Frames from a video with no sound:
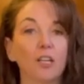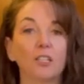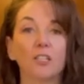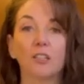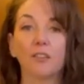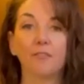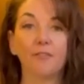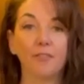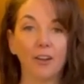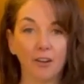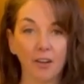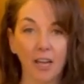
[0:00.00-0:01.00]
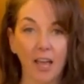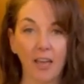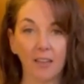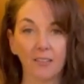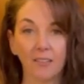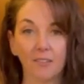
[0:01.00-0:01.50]
to the very
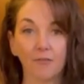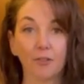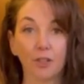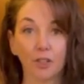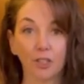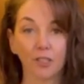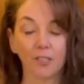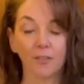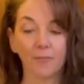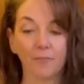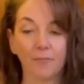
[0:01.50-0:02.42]
end first.